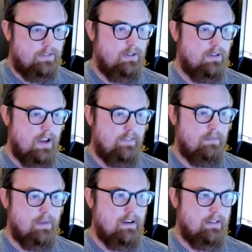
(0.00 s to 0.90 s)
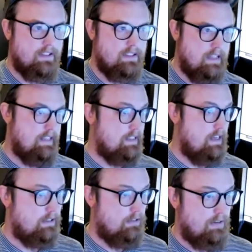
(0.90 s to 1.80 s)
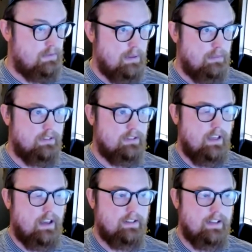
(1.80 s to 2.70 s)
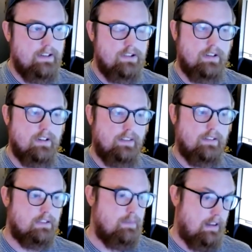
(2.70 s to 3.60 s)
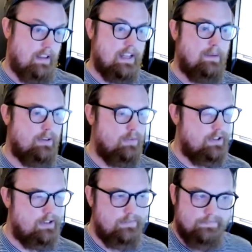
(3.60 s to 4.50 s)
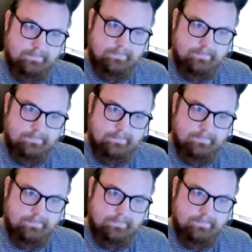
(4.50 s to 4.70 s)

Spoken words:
If you don't have a menu that stands out to grab people's attention and they're spending that time at the window,